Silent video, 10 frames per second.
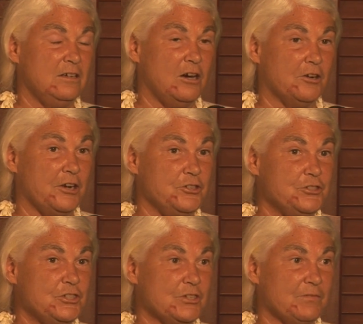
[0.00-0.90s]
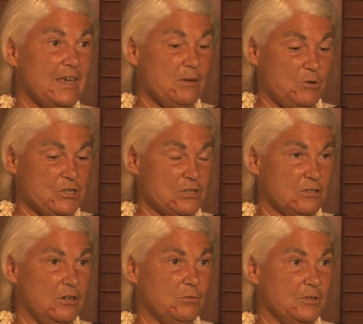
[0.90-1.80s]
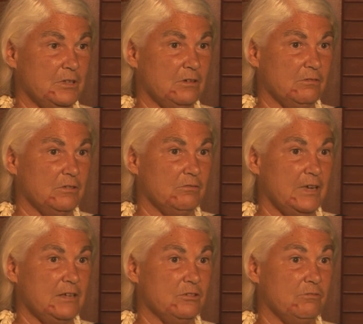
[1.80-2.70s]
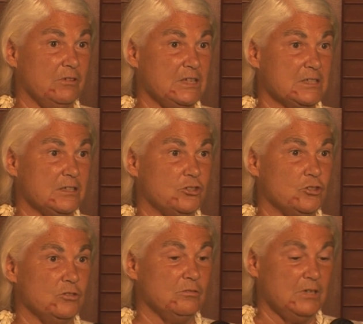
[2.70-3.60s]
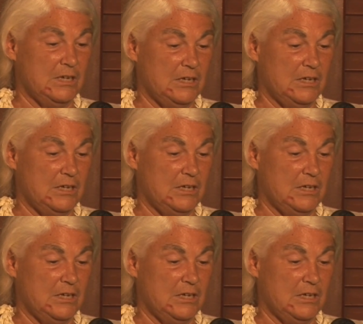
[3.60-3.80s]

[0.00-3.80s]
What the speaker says: on our usage of that, which has lowered the risk to